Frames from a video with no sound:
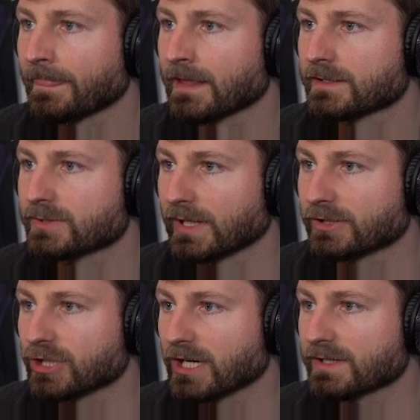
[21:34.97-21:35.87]
So we got
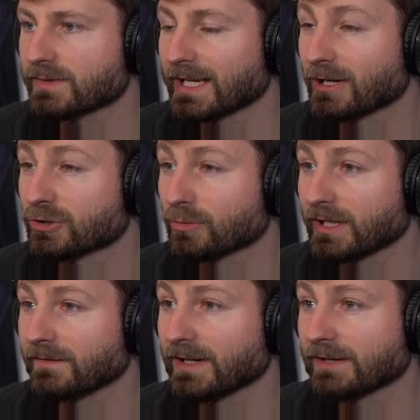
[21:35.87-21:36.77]
cherries right here,
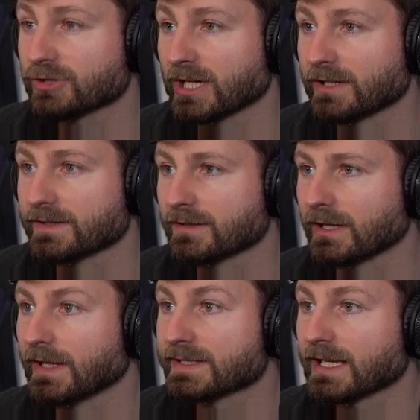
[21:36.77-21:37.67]
25 cherries. Oh,
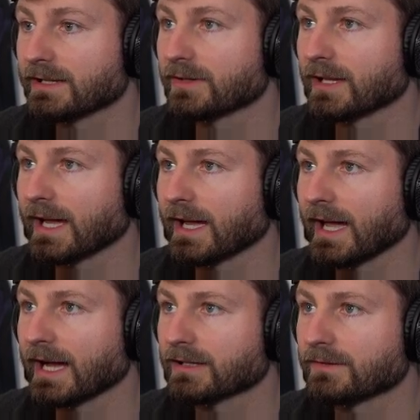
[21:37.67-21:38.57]
that's not even
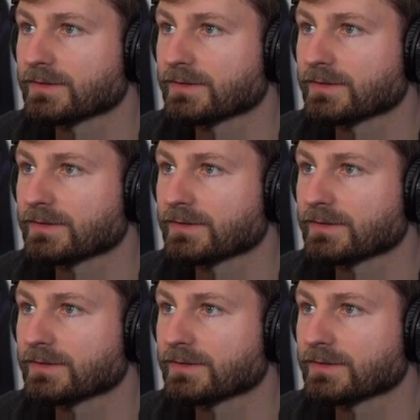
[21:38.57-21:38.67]
active.